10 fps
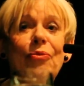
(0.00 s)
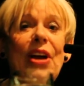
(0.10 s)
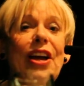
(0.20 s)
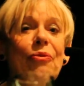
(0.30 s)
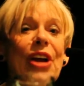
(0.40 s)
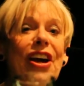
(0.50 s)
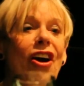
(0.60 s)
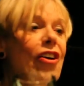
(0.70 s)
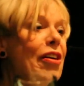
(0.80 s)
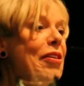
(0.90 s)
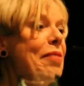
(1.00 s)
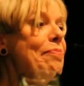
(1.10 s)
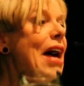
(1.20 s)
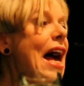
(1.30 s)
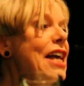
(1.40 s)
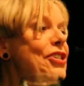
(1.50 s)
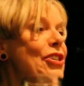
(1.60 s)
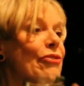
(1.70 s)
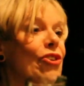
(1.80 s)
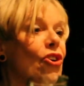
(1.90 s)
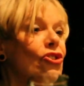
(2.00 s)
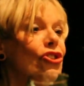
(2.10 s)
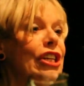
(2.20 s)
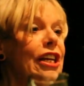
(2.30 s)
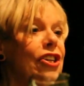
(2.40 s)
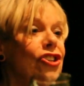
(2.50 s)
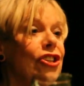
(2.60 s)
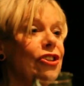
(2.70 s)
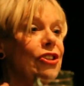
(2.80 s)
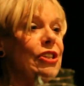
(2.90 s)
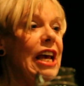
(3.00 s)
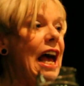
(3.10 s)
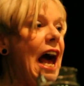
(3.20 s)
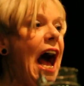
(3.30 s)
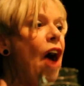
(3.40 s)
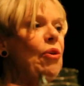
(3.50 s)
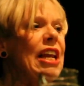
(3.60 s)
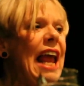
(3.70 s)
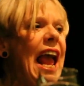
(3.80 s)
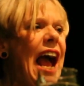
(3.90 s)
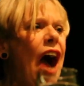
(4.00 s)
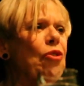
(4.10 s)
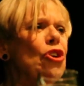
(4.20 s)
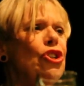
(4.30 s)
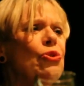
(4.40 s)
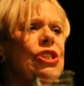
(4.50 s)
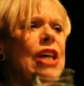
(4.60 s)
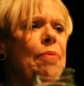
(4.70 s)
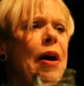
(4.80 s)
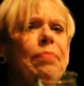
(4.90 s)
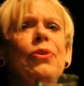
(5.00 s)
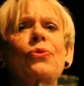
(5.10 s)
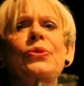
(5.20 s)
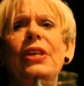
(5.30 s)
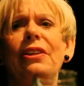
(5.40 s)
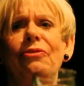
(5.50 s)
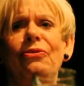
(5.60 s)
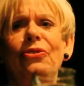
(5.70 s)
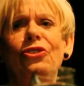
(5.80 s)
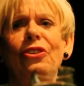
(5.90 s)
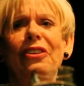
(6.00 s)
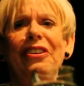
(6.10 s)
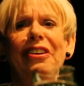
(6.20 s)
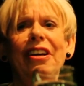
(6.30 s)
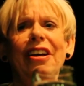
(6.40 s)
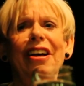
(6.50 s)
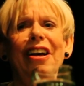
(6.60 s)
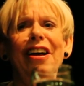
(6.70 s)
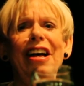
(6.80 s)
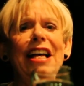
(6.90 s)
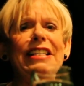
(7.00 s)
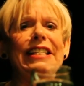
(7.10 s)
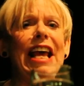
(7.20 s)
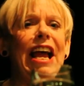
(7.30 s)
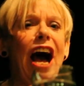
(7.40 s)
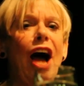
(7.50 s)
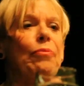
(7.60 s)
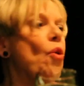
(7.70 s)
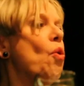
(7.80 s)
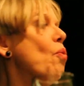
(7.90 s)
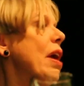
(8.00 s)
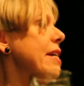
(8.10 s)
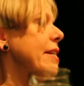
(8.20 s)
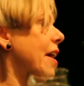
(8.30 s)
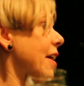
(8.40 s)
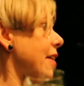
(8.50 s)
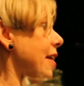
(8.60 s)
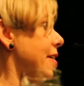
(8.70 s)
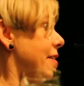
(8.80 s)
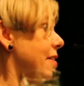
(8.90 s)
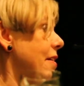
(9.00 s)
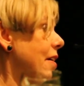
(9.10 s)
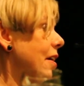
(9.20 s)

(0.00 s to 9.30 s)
We are a mass of contradictions. How could you sum up yourself and say, I'm always like this?